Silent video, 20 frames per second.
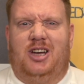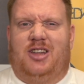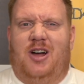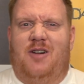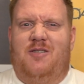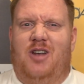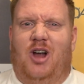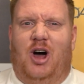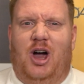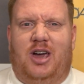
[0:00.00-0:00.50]
I
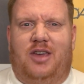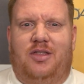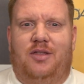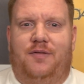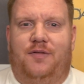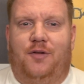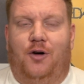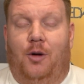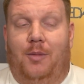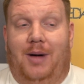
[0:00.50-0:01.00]
don't like the
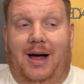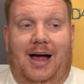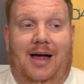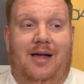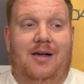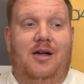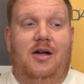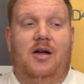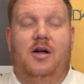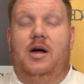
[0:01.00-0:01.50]

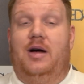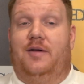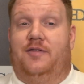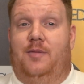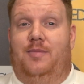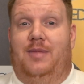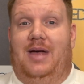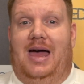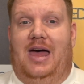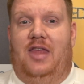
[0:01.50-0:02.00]
format
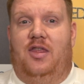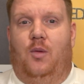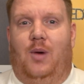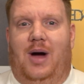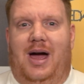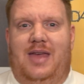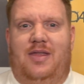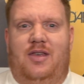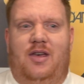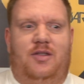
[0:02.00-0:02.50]
from there, the
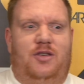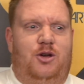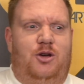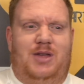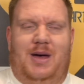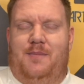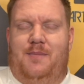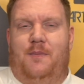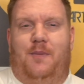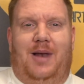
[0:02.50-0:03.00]
way that you
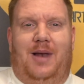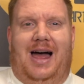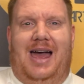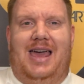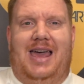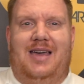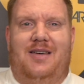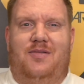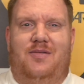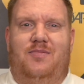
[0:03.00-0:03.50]
then
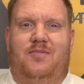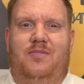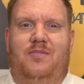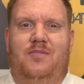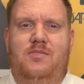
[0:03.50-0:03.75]
play